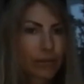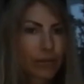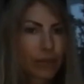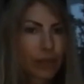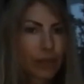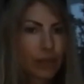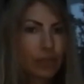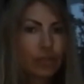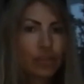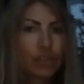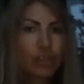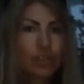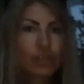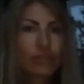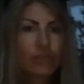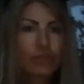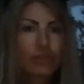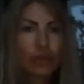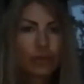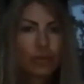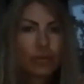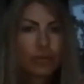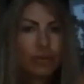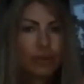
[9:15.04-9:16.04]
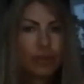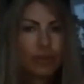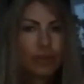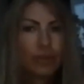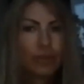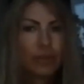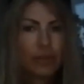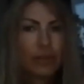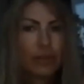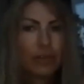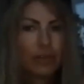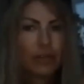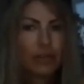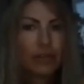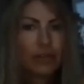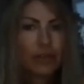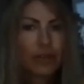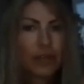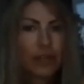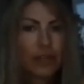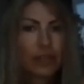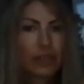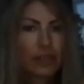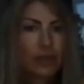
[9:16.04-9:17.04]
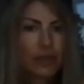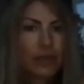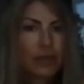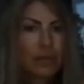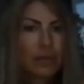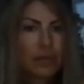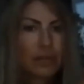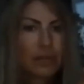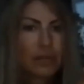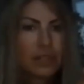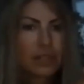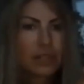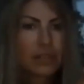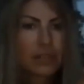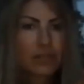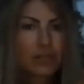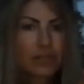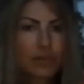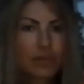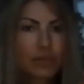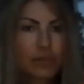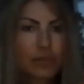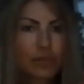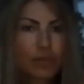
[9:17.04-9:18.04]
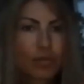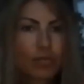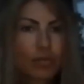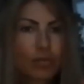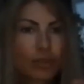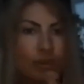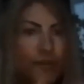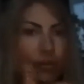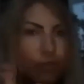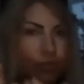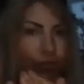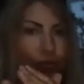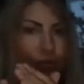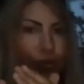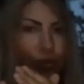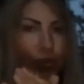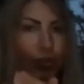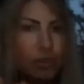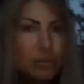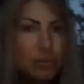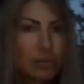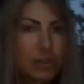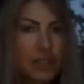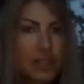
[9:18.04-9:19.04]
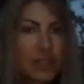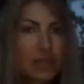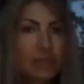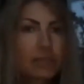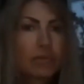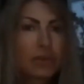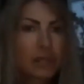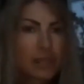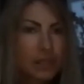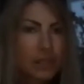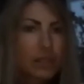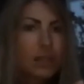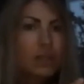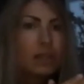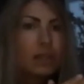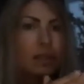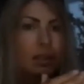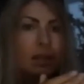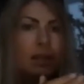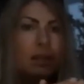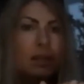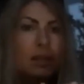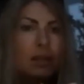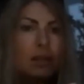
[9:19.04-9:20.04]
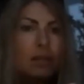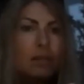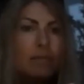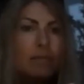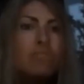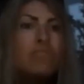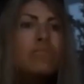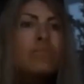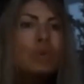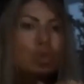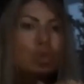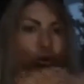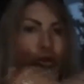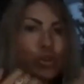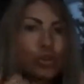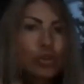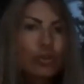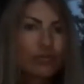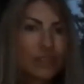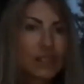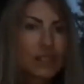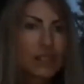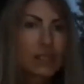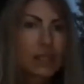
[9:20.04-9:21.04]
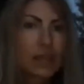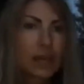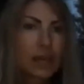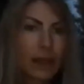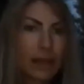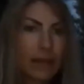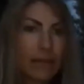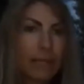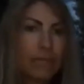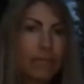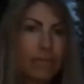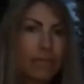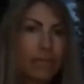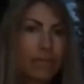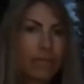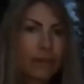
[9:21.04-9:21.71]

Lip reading: Not just for the period of 20 minutes of absorption or 30 minutes, but most of the time.